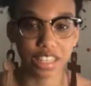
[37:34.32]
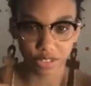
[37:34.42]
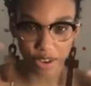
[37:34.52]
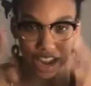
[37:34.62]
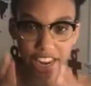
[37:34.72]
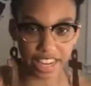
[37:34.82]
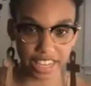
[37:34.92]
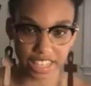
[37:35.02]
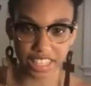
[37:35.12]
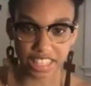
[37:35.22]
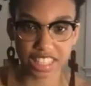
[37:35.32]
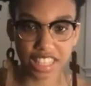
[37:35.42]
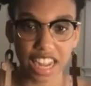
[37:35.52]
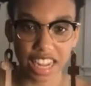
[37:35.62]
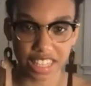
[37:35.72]
quiet and
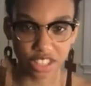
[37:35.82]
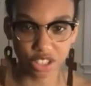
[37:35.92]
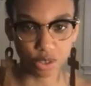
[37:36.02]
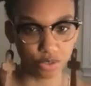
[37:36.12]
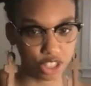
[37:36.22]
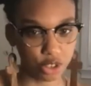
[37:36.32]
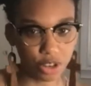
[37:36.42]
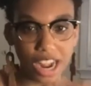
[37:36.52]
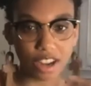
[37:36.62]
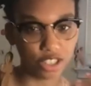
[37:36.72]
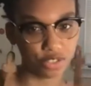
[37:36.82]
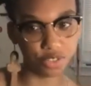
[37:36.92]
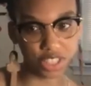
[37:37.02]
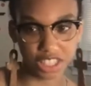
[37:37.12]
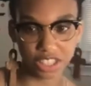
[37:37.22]
inside and don't show how you
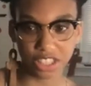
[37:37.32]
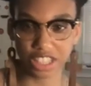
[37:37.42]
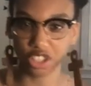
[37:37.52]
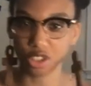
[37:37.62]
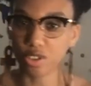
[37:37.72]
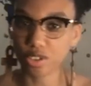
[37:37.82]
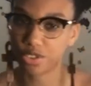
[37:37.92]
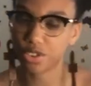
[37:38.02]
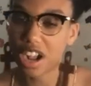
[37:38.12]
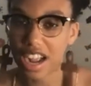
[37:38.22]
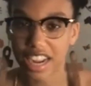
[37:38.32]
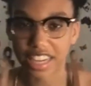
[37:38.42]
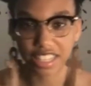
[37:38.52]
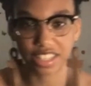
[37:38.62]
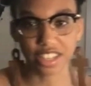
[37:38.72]
feel and don't
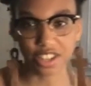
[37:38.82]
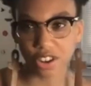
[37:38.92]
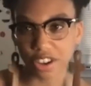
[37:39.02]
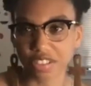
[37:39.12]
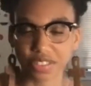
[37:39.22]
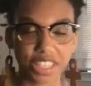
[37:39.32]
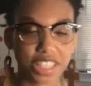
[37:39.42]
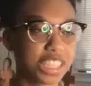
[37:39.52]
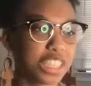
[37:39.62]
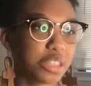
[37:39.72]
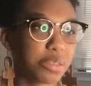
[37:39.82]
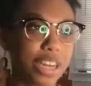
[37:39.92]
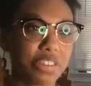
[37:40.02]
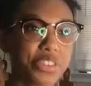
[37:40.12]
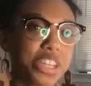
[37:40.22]
cry and all of these things. But I
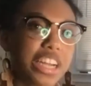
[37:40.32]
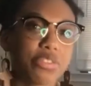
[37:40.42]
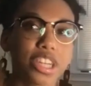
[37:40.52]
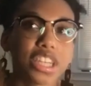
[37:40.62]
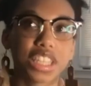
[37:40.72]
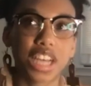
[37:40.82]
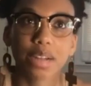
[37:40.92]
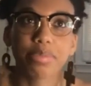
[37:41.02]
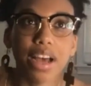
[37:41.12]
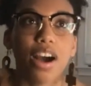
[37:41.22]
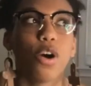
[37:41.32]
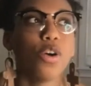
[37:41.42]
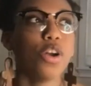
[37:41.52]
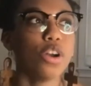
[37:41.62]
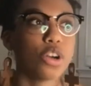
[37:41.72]
feel like we're in a time now
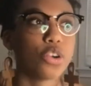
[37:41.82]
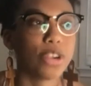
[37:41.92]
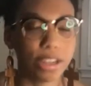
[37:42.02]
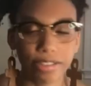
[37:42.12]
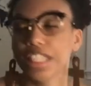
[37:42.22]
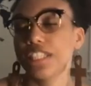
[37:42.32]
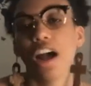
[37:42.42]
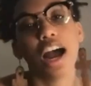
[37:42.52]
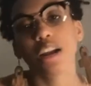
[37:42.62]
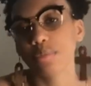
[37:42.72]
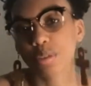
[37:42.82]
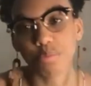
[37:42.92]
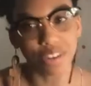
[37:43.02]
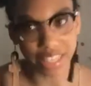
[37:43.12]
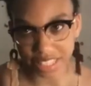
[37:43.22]
where it's time to
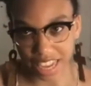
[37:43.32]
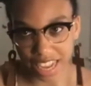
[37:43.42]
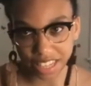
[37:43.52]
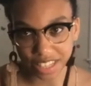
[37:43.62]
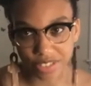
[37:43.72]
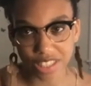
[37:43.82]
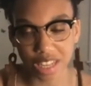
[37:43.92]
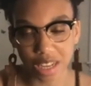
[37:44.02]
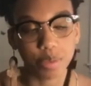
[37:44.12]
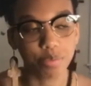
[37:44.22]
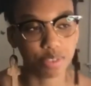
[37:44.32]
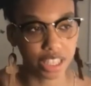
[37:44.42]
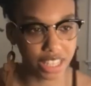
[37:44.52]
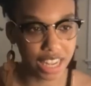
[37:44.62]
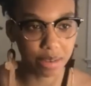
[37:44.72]
break that. It's time to
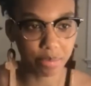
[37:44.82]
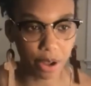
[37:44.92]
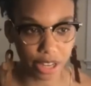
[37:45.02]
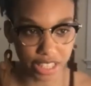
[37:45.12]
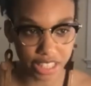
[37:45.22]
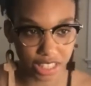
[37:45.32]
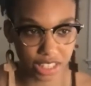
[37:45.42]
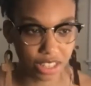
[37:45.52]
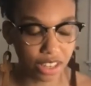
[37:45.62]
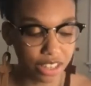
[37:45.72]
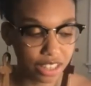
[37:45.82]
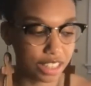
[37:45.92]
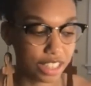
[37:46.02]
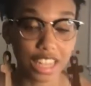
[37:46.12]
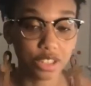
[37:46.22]
break that bondage.
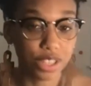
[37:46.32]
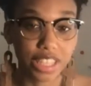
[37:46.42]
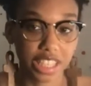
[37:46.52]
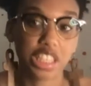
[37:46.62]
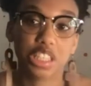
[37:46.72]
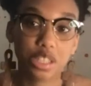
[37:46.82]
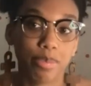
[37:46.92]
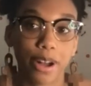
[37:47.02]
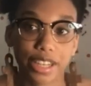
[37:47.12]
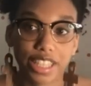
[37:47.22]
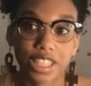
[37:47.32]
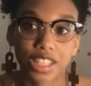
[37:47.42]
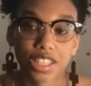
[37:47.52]
That's what it is. It's bondage.